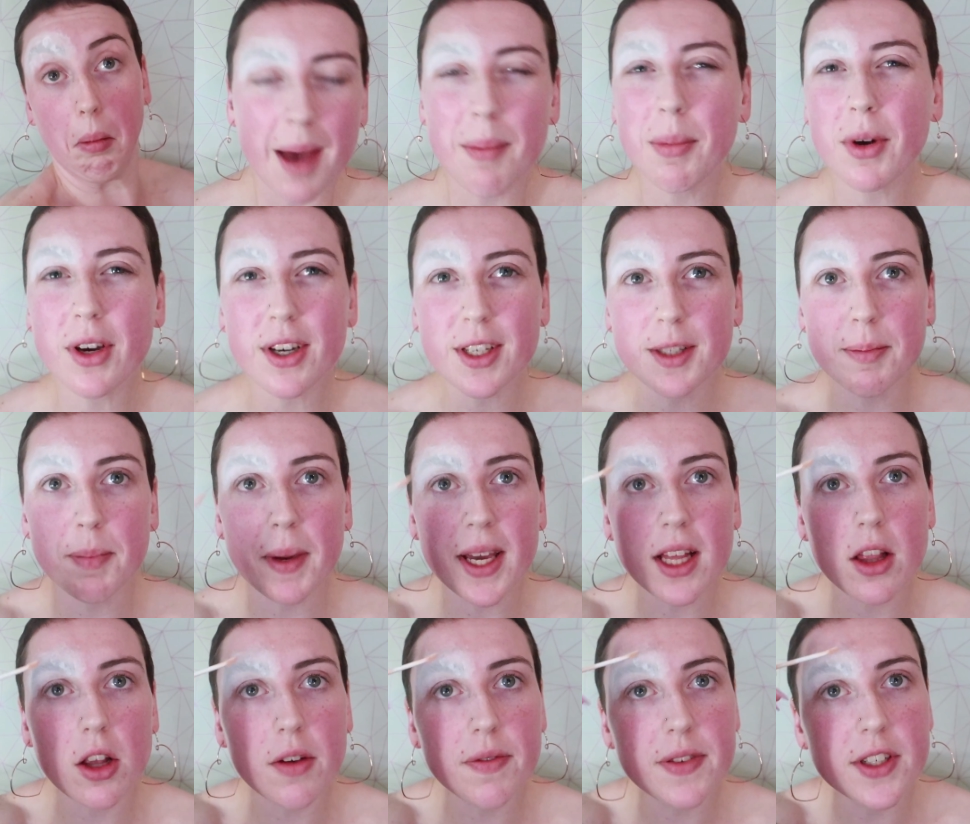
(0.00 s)
And because
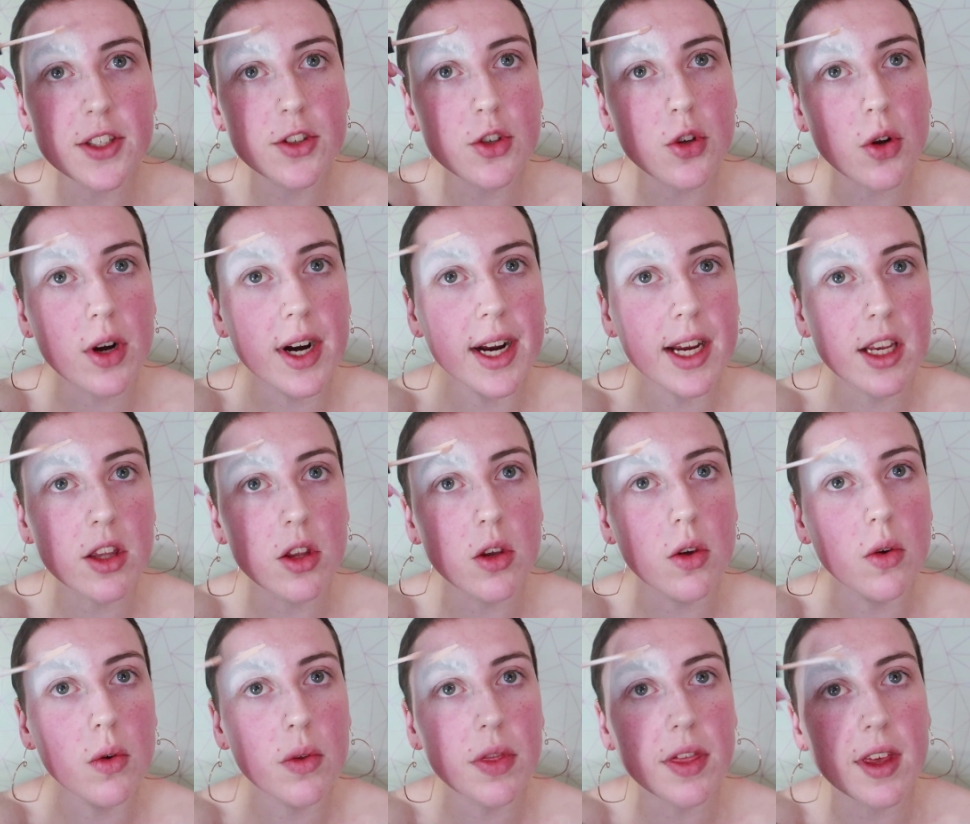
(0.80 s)
Piloff is trying
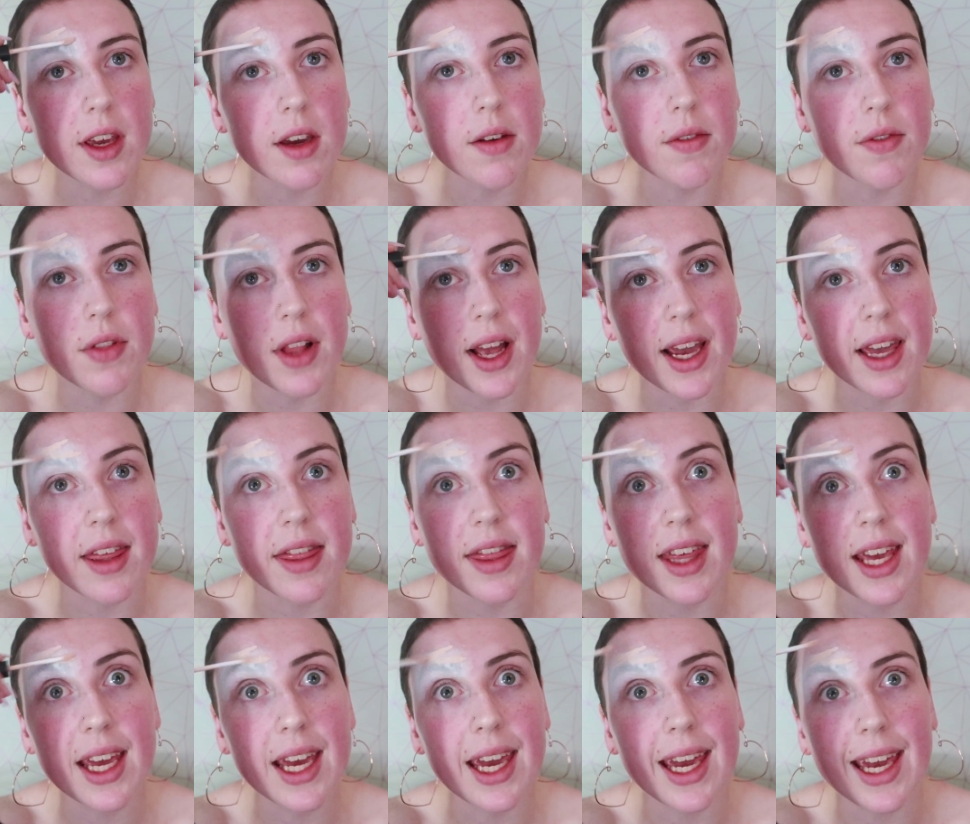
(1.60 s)
new thing of like
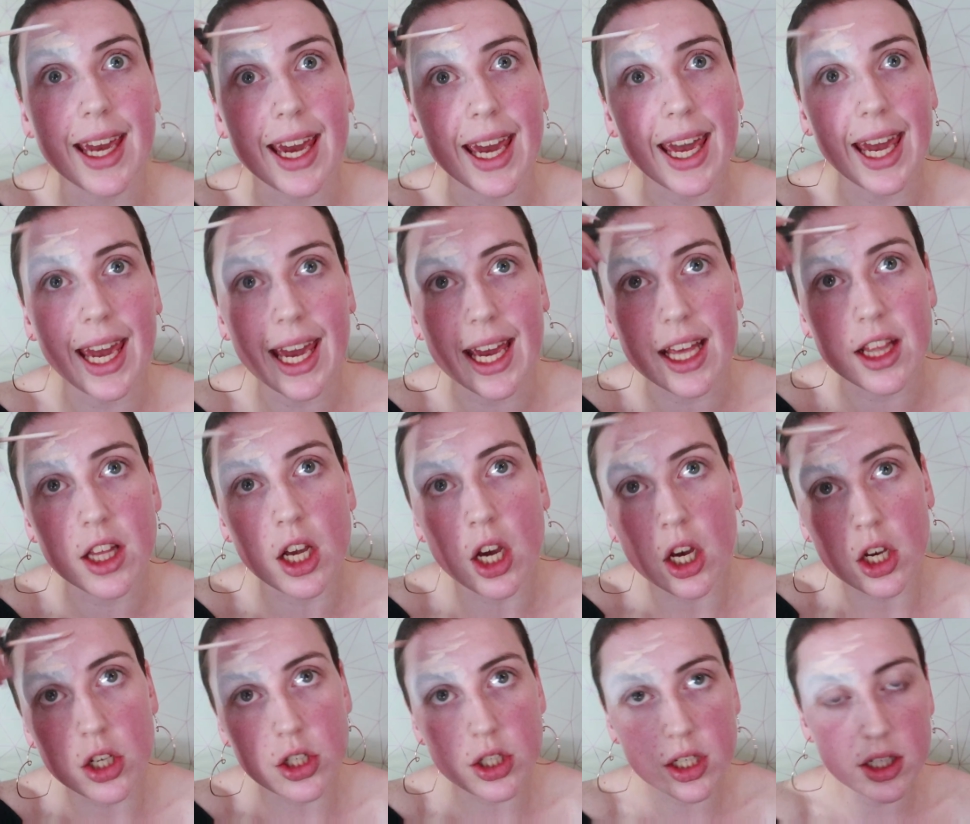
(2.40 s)
thinking ahead,
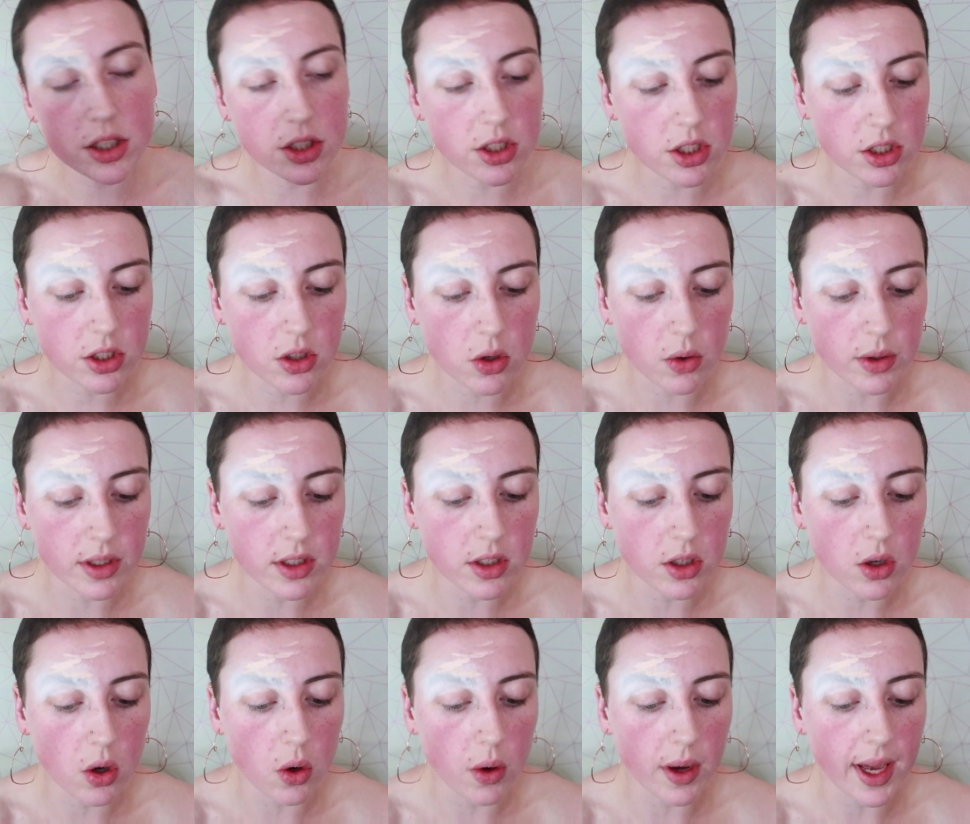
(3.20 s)
she's just
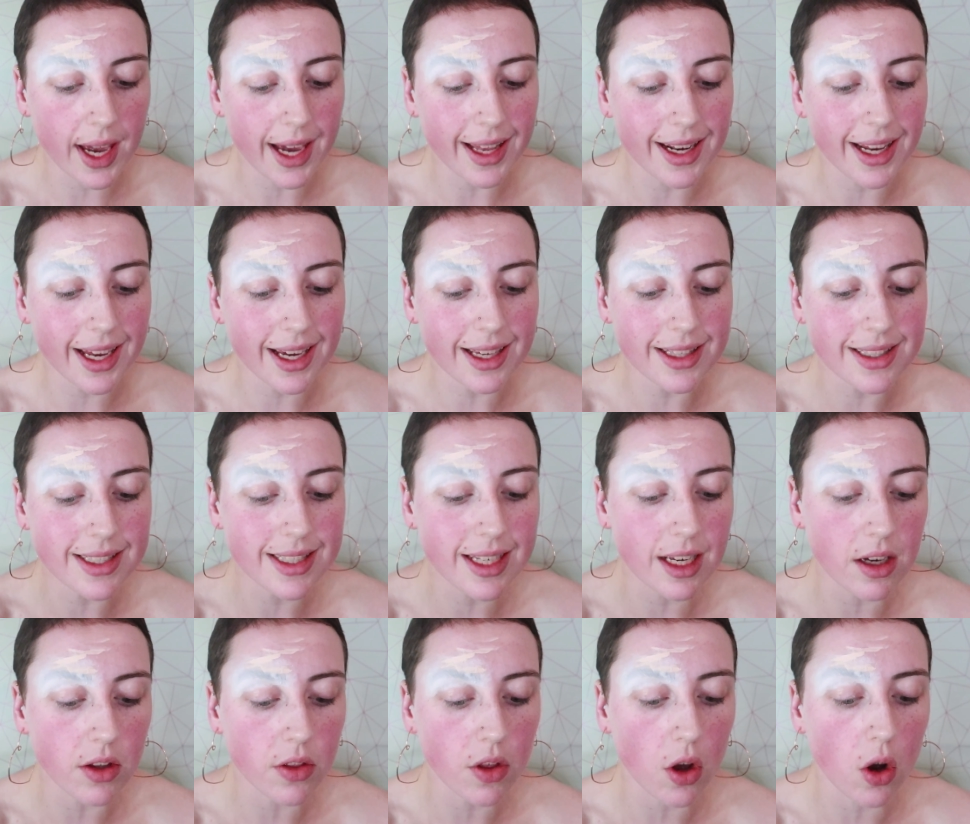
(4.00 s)
going to go ahead and
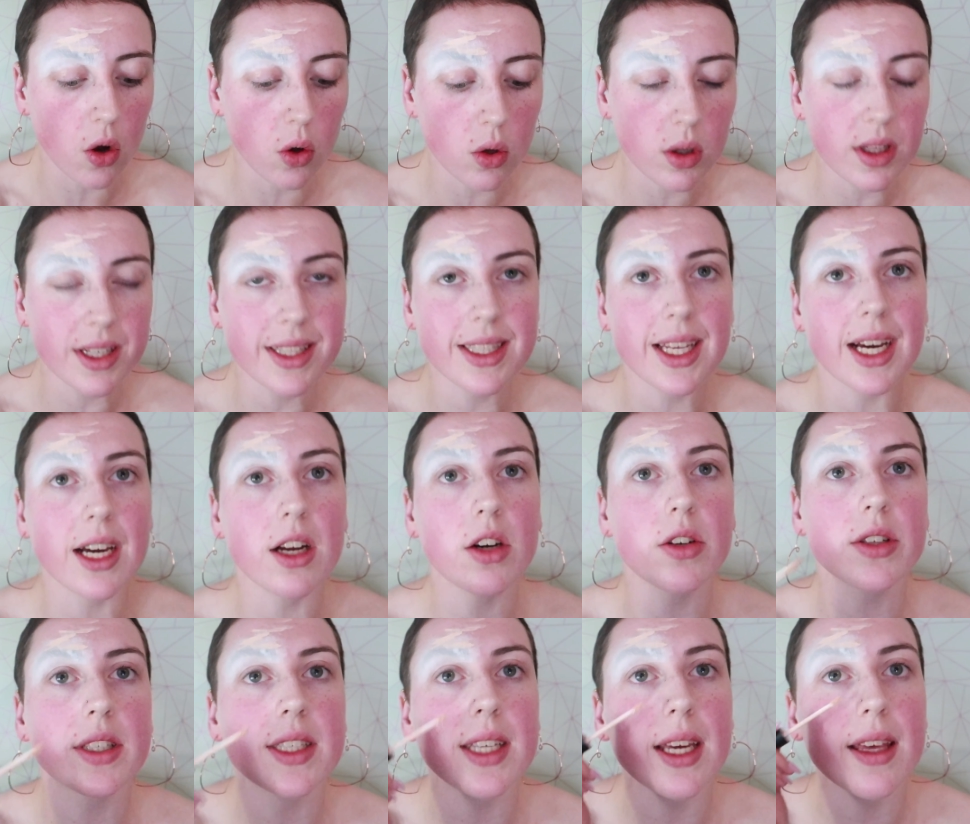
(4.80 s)
conceal the whole
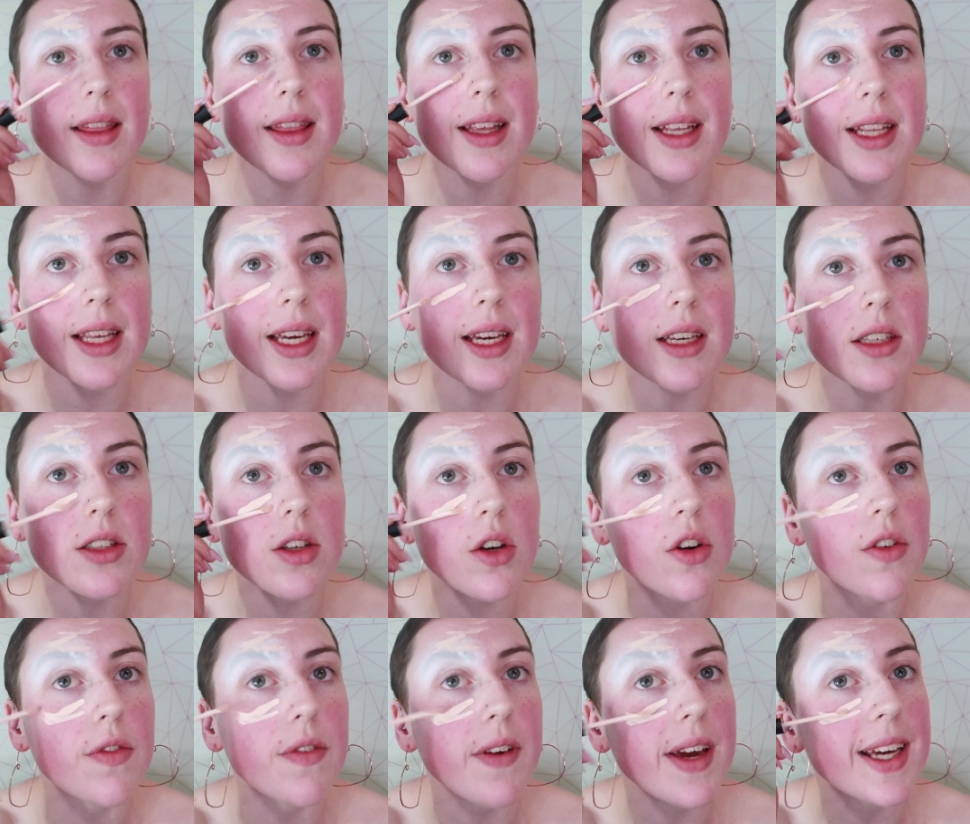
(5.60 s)
entire scene that is
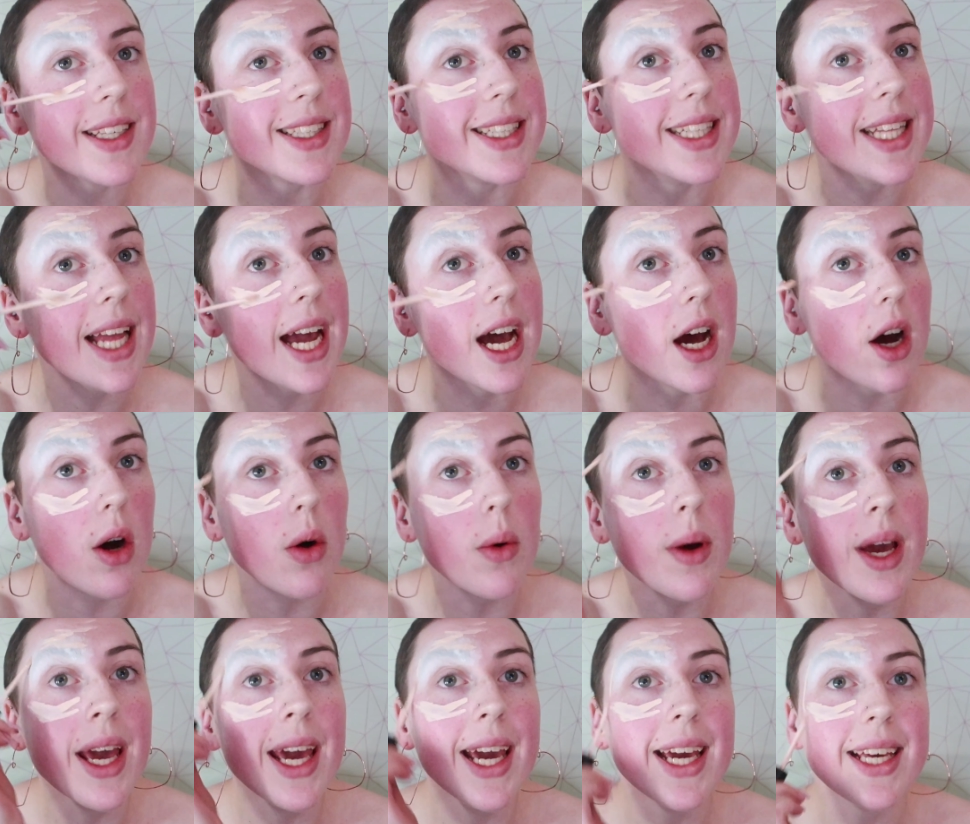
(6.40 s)
her face
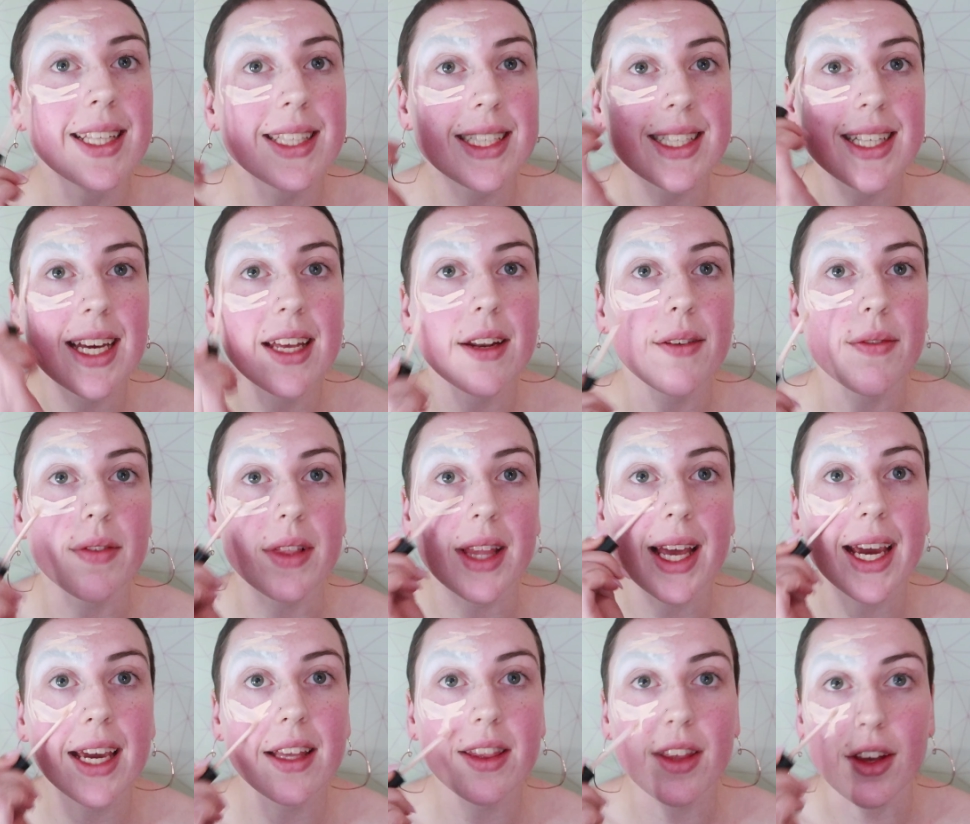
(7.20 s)
now instead of
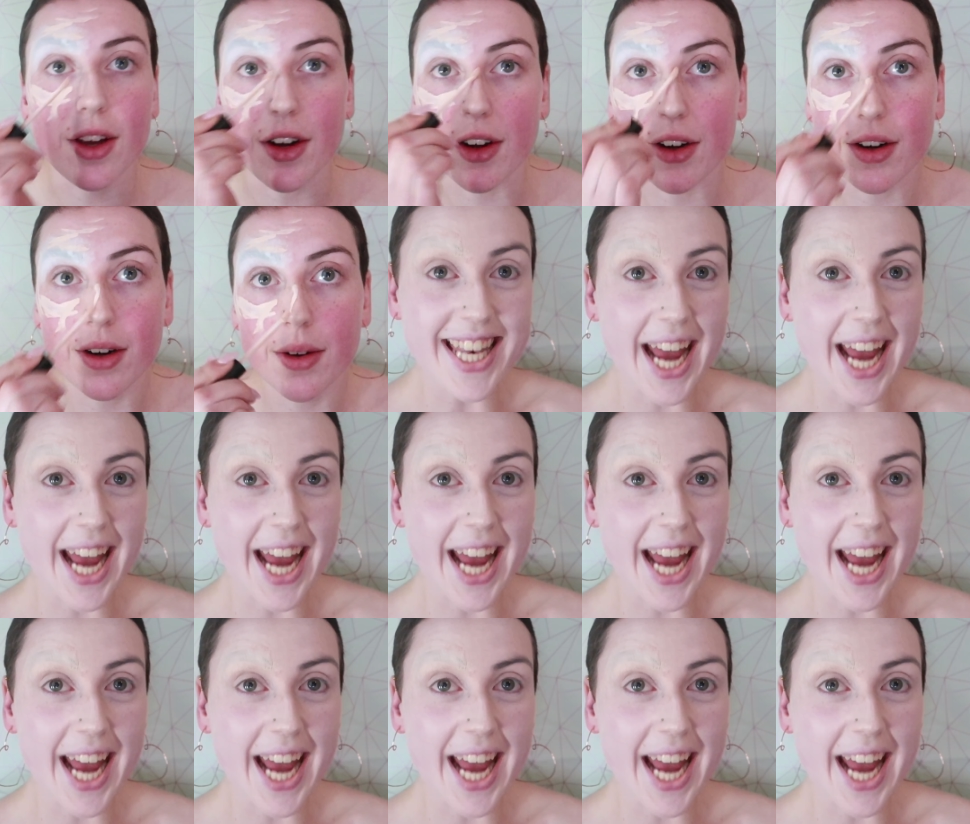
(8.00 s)
later.